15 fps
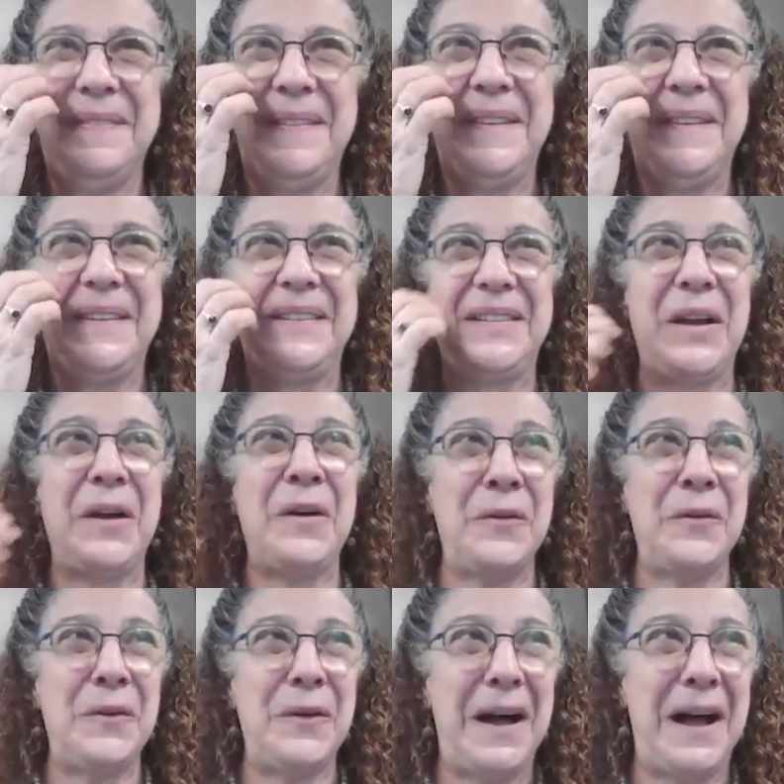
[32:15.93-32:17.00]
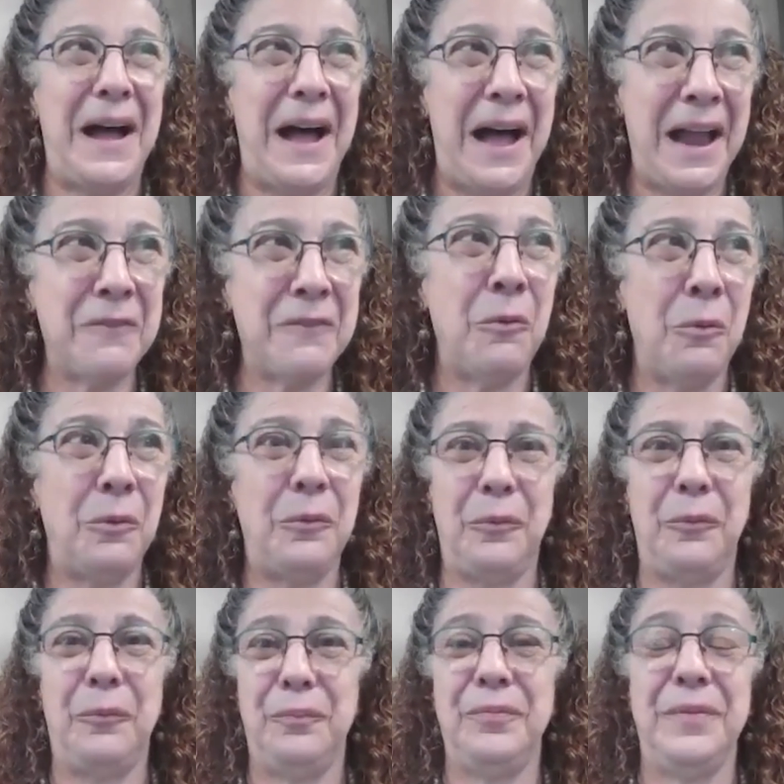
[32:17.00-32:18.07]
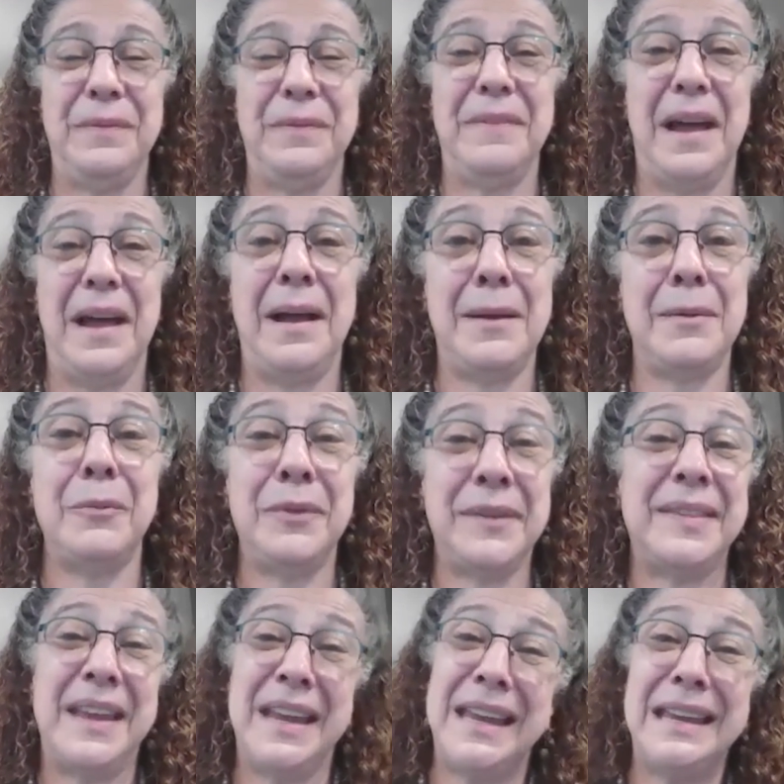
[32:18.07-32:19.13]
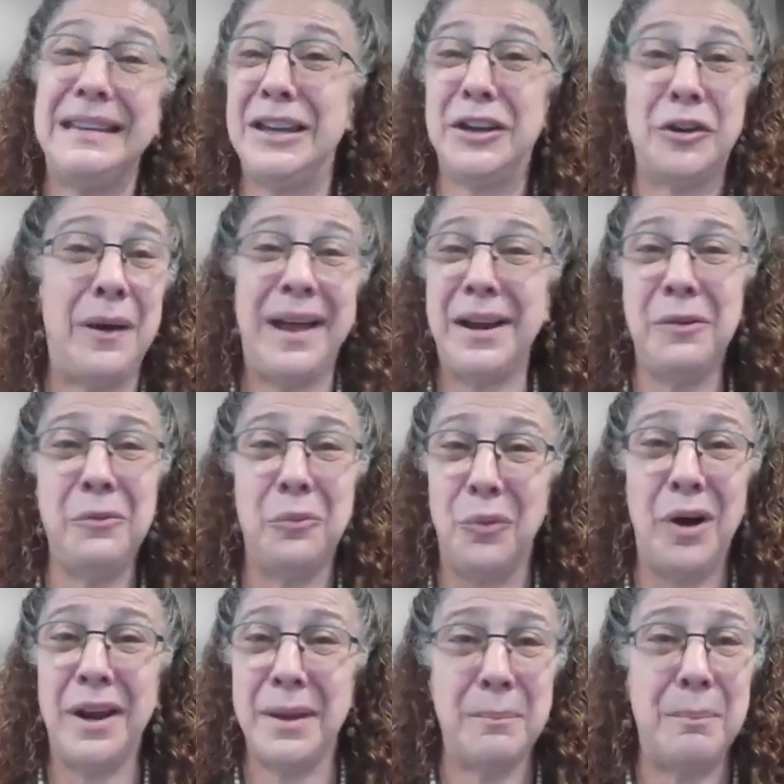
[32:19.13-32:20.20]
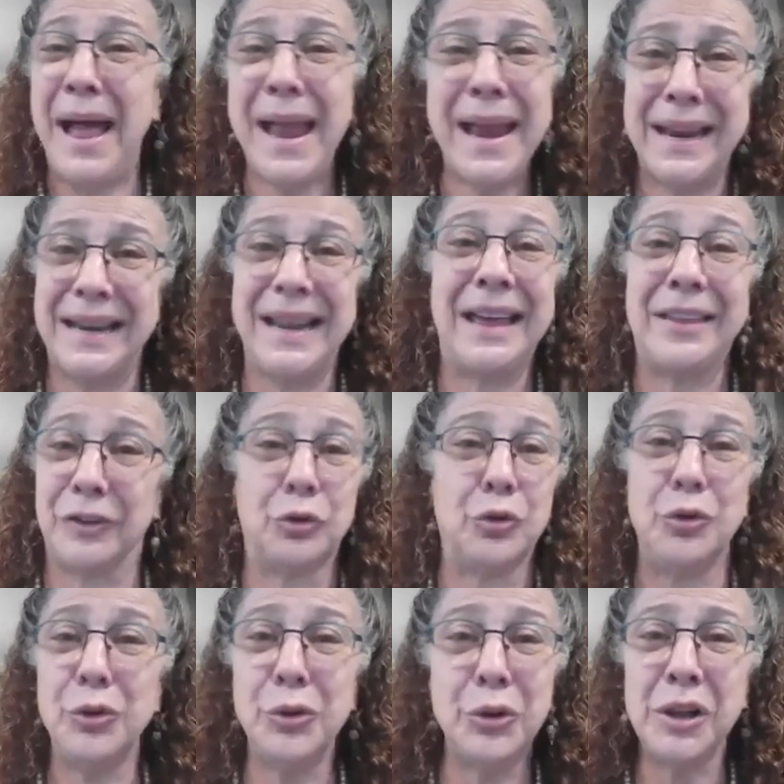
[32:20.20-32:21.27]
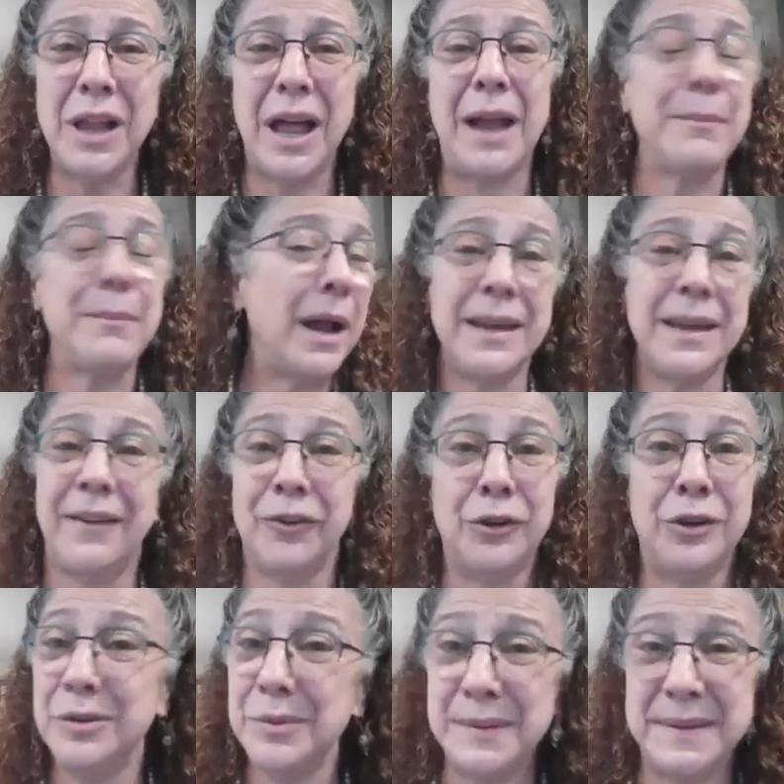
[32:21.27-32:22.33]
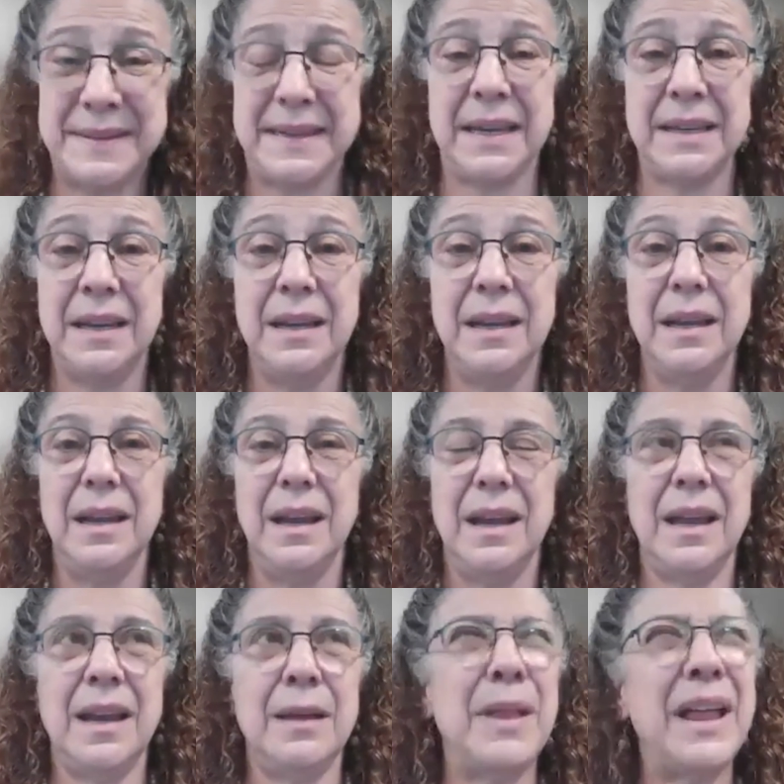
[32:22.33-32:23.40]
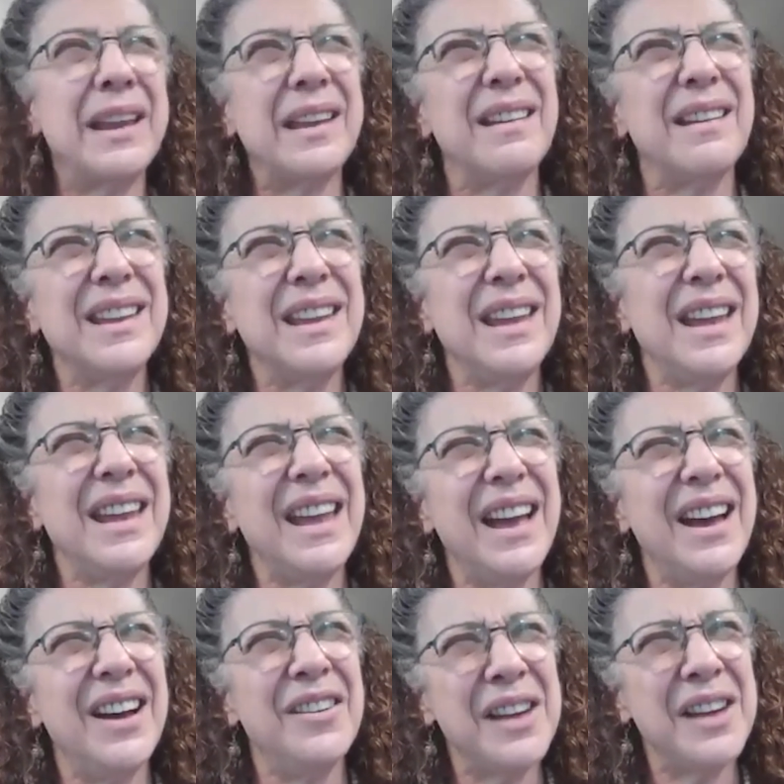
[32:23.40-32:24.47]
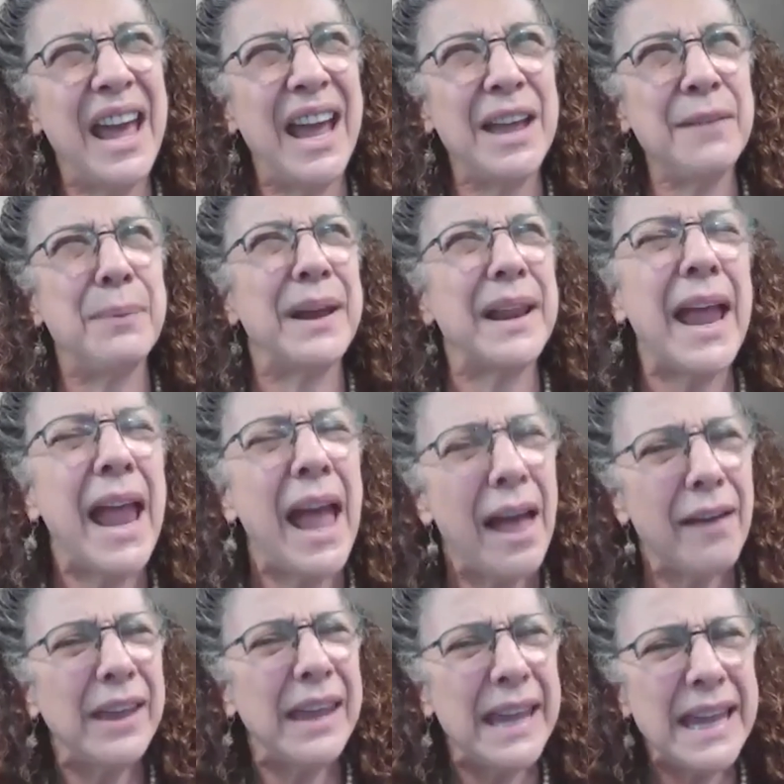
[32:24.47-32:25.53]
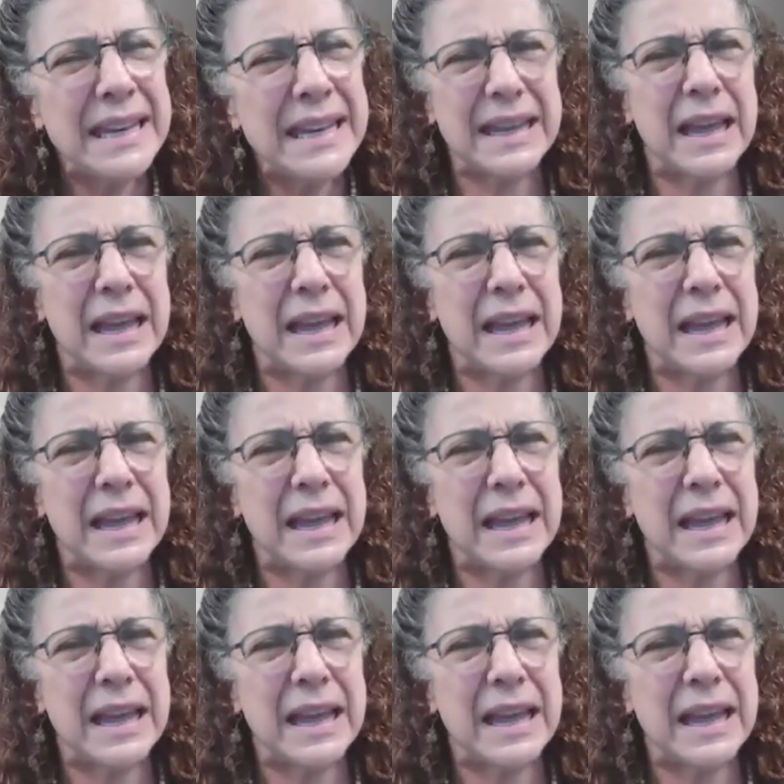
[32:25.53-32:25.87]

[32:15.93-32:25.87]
So I was thinking, I don't want to buy another tool. I might never use it. And I'm like, okay, but I have a heat gun.